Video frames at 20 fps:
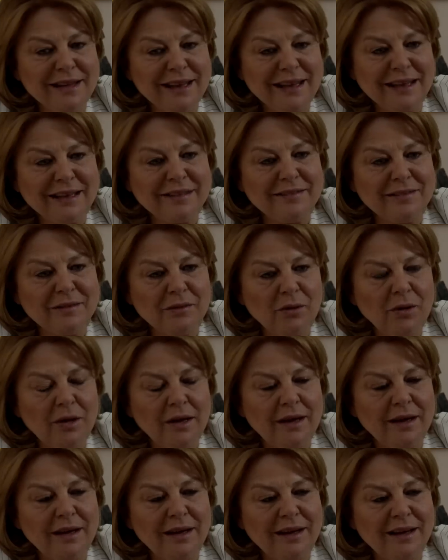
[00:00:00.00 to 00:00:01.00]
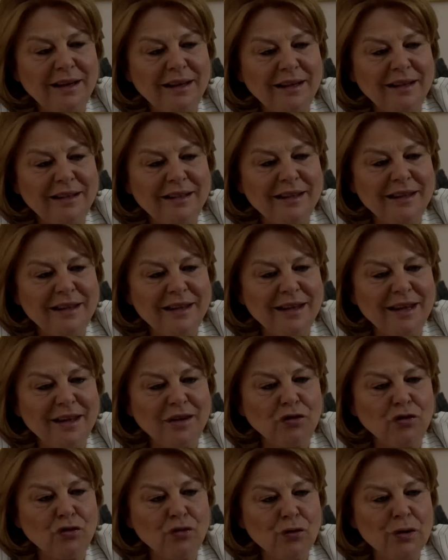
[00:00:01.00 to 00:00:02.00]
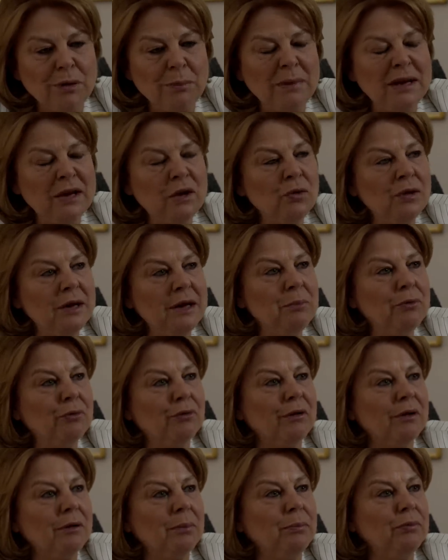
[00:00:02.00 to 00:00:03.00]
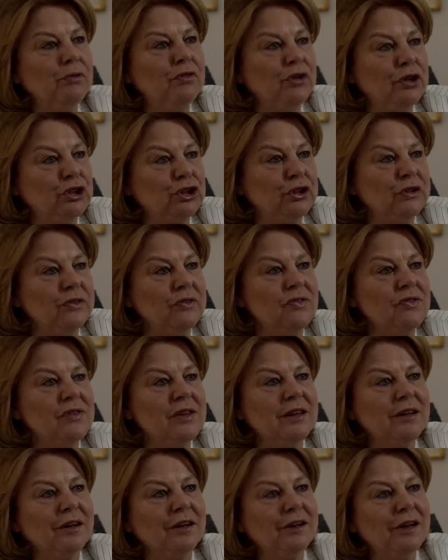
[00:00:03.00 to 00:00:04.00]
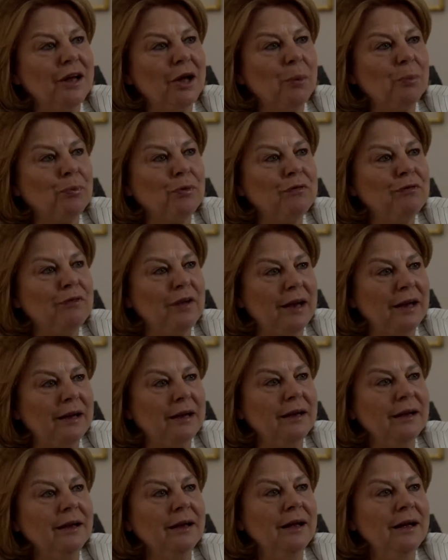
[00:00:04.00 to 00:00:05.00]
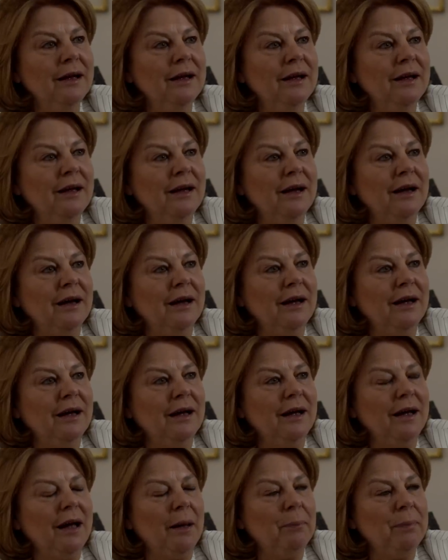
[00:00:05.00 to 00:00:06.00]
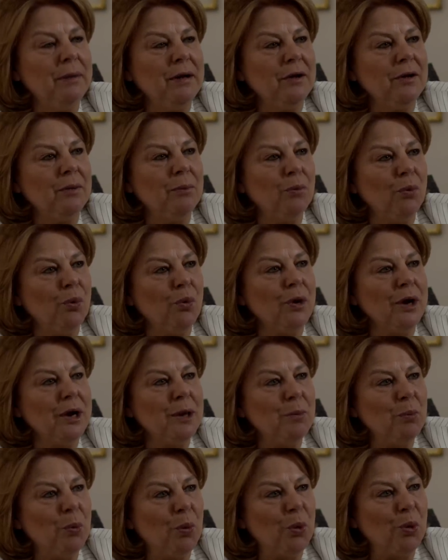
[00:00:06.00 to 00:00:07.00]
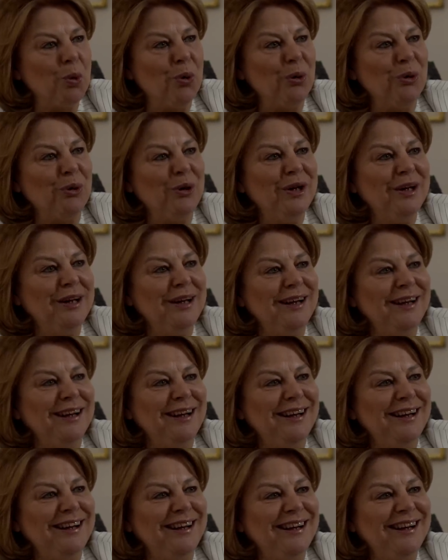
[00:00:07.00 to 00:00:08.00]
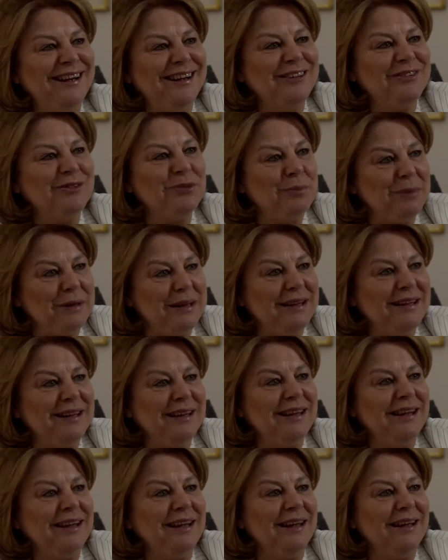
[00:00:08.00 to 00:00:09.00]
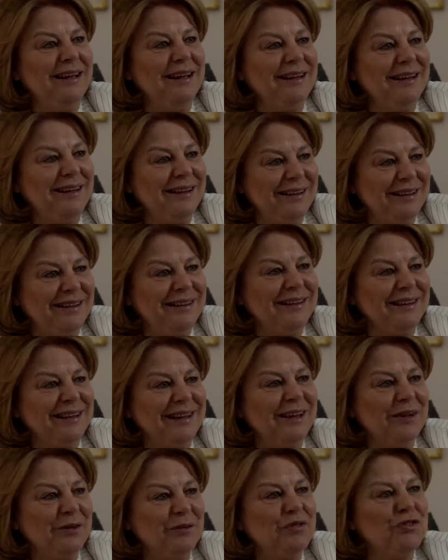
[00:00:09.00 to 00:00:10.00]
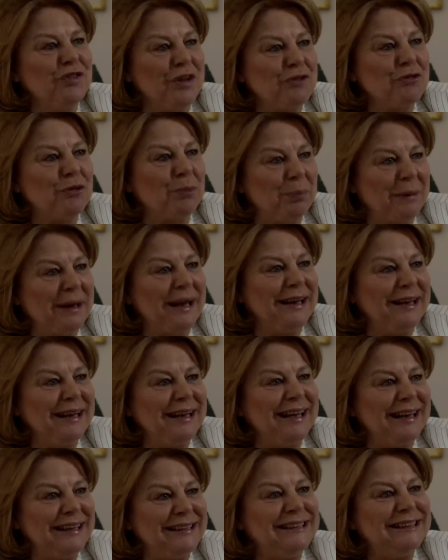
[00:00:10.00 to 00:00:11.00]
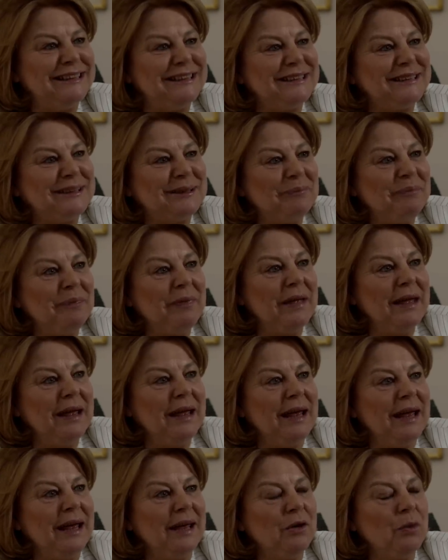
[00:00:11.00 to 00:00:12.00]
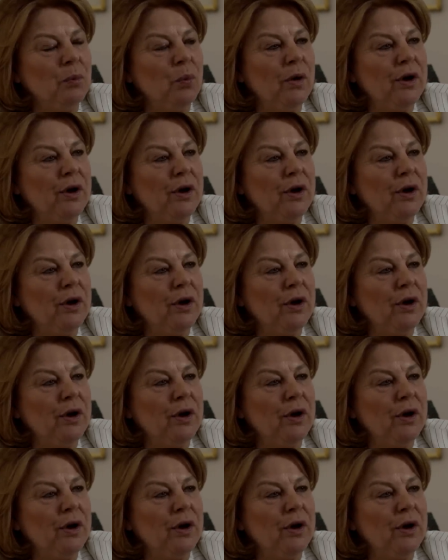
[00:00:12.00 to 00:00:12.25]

that uh, the extreme neoliberal positions that are now prevailing uh, appear more and more uh, to be uh, kind of central planning ideas and